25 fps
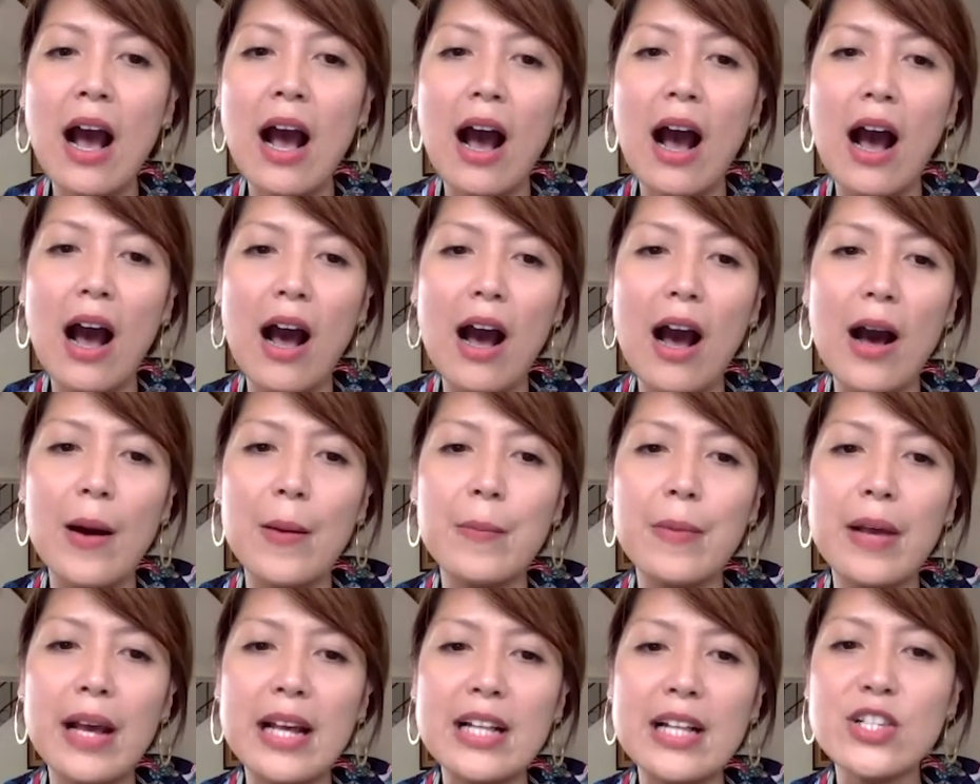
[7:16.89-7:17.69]

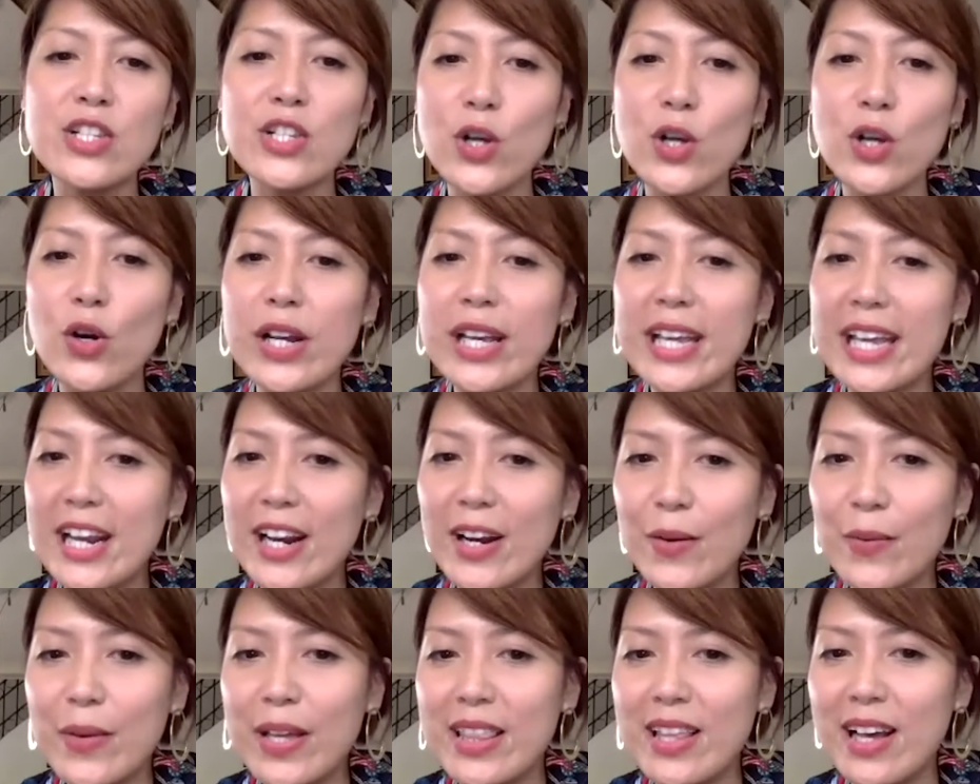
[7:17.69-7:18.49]
And so
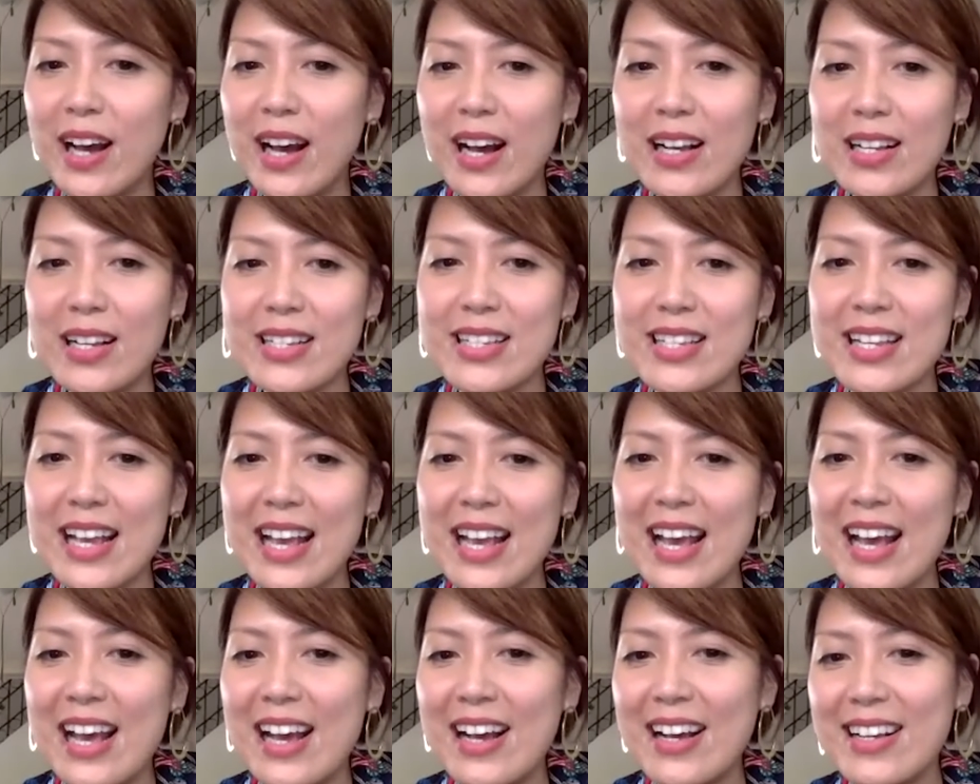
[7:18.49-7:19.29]
here with us
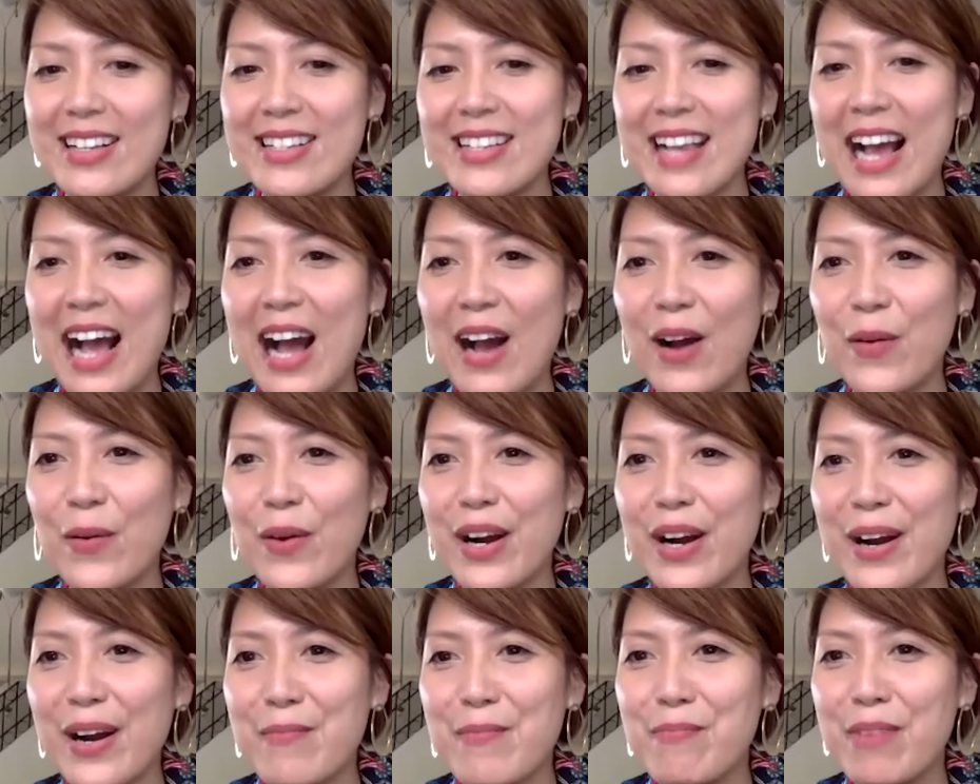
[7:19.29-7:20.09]
is
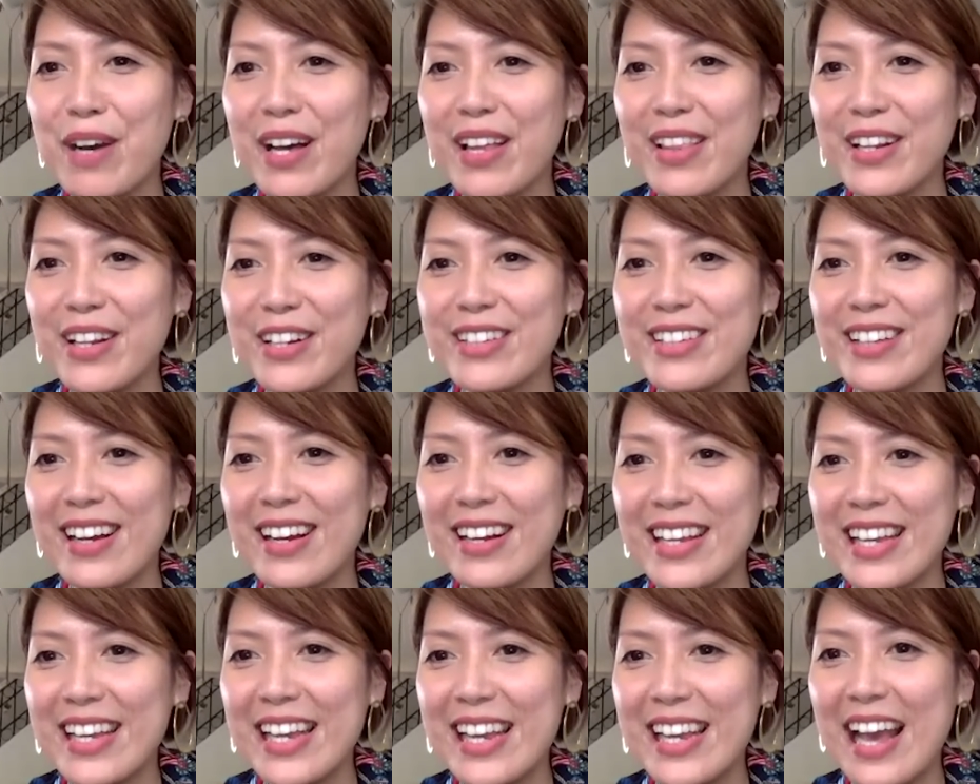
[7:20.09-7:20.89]
our mother
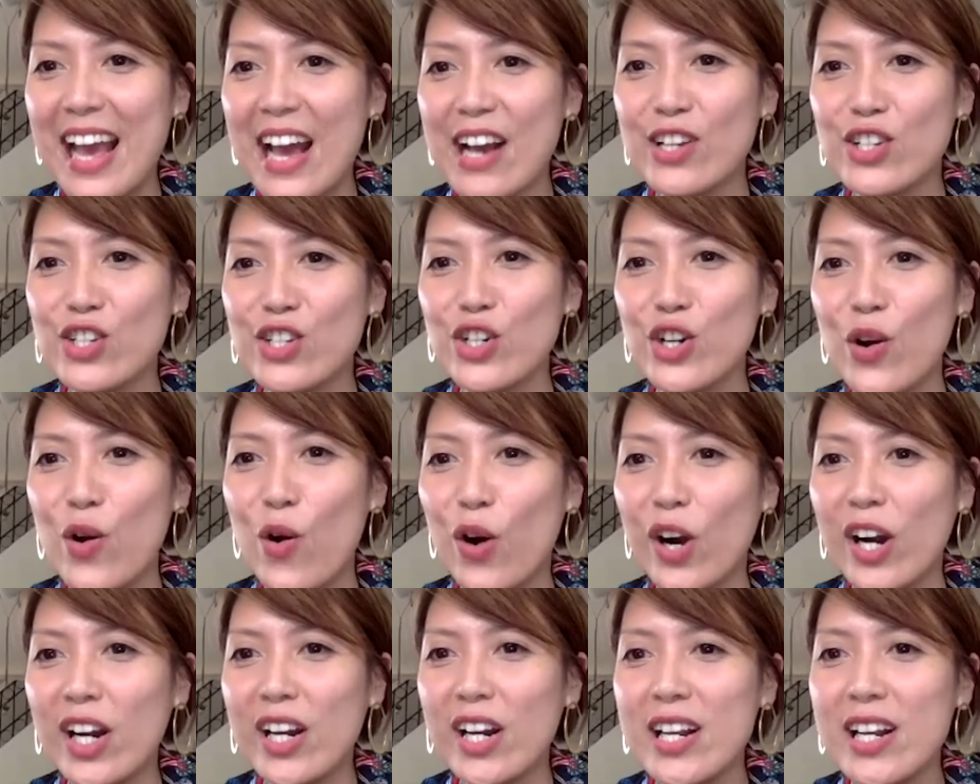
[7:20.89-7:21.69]
ducky
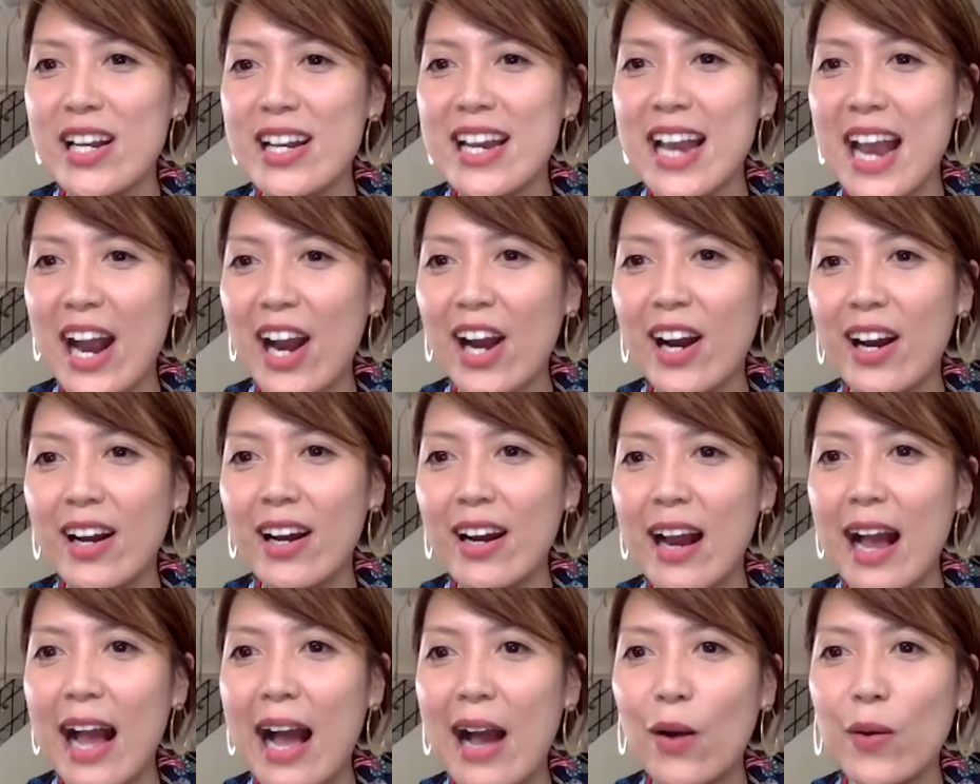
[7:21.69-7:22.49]

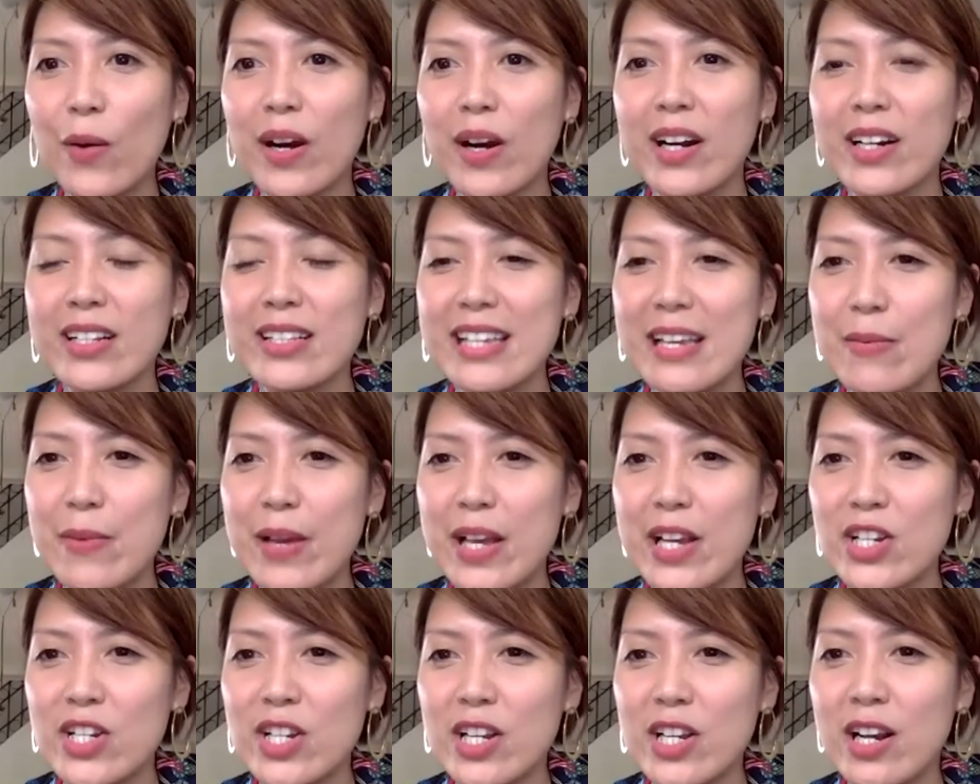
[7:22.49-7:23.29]
extraordinaire, our Team
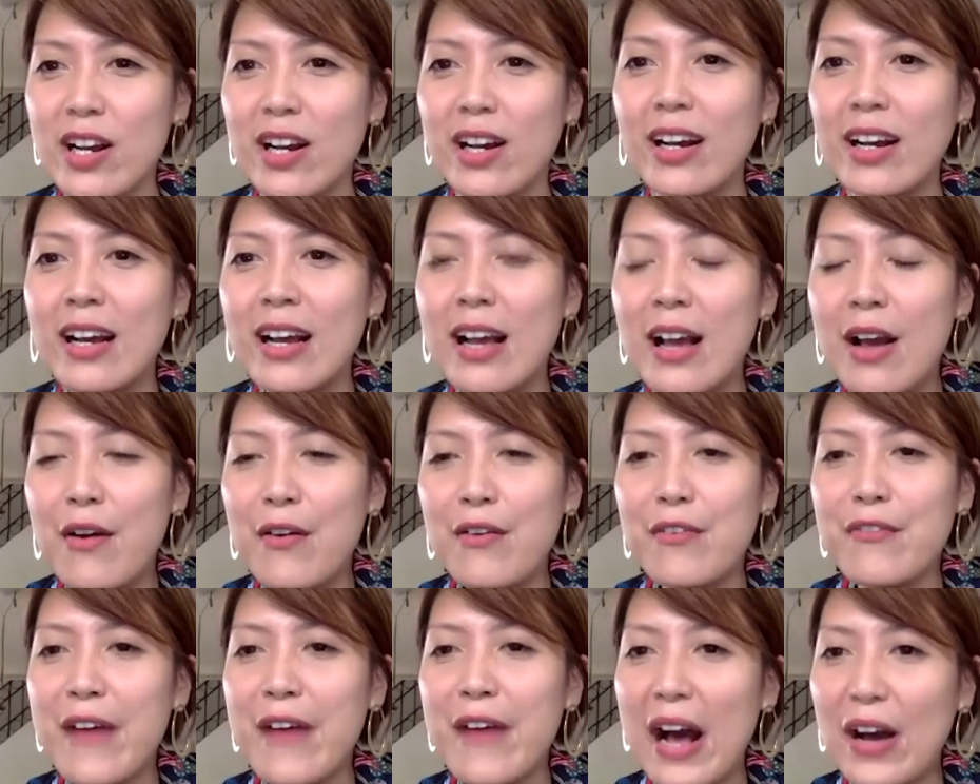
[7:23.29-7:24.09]
Asia
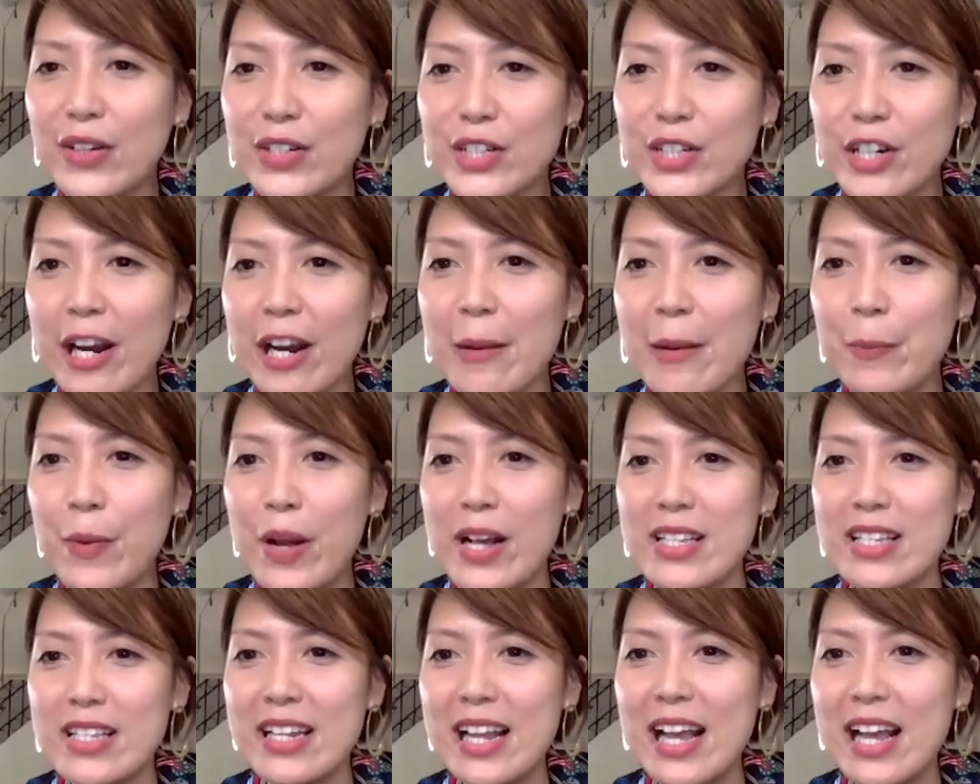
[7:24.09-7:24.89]
founder and
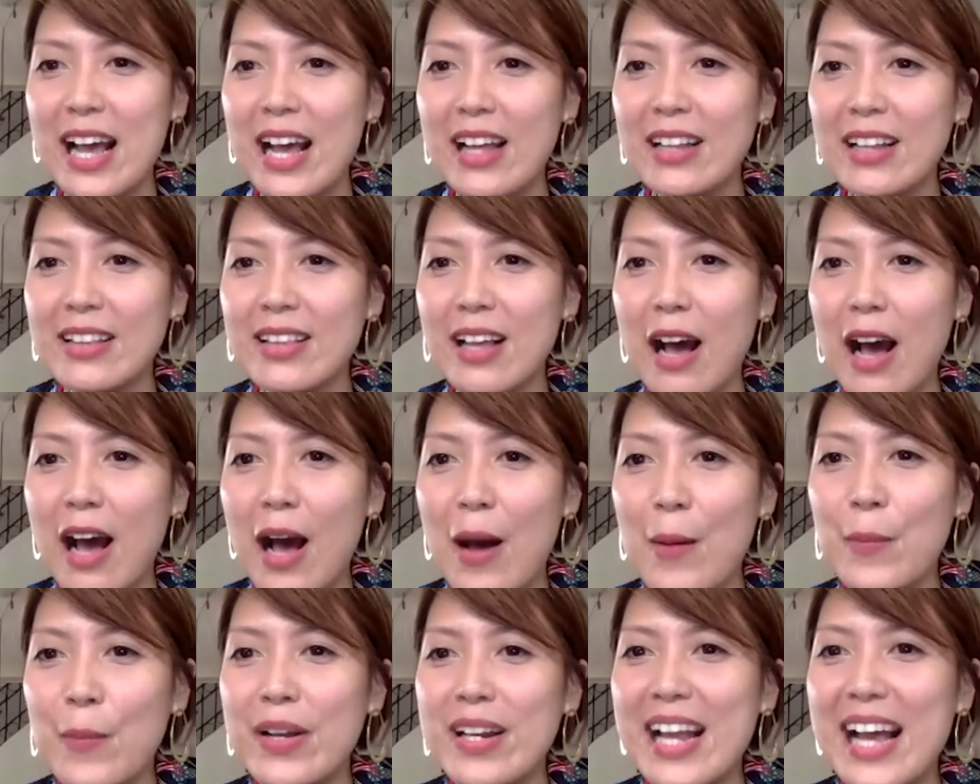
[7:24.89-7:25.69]
president,
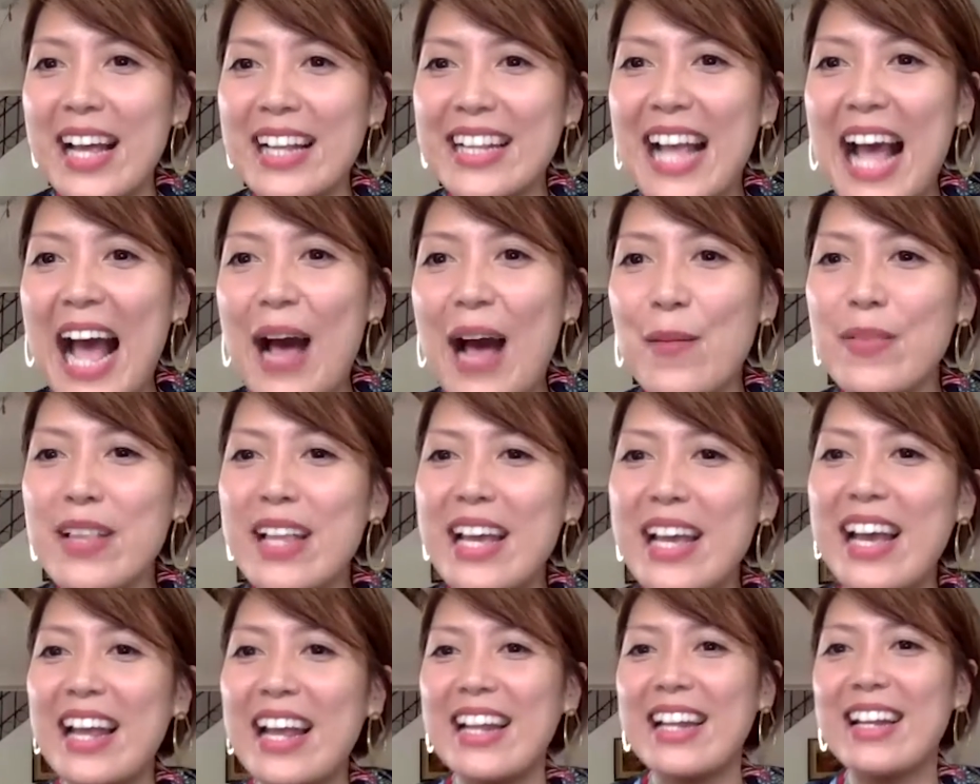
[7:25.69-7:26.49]
Monette
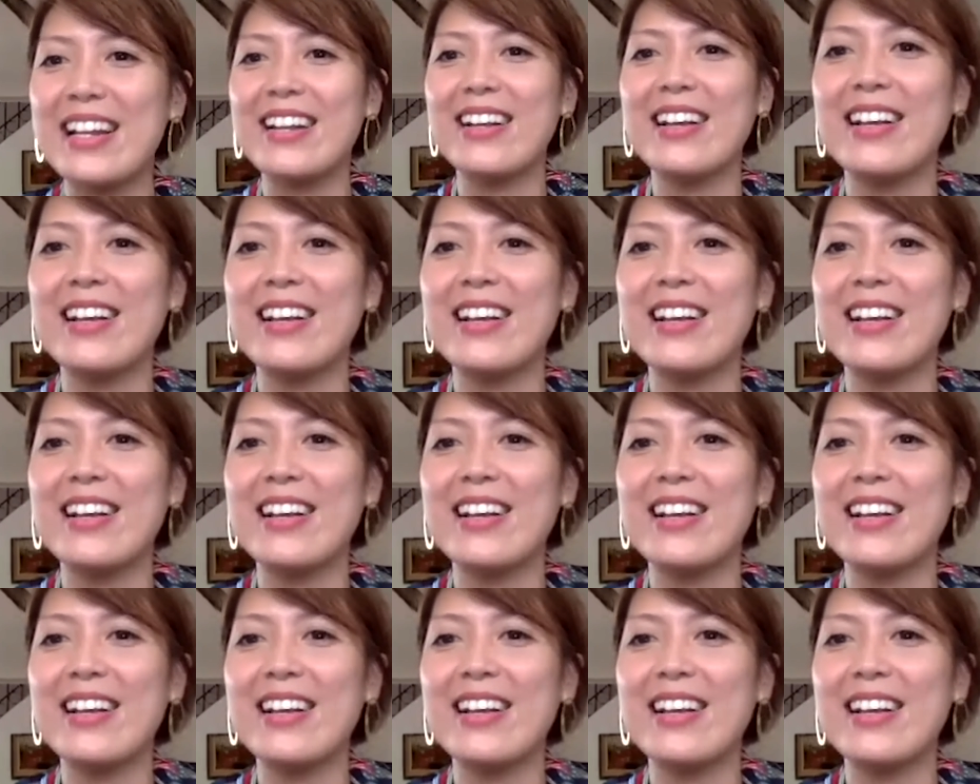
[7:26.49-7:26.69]
Hamlin.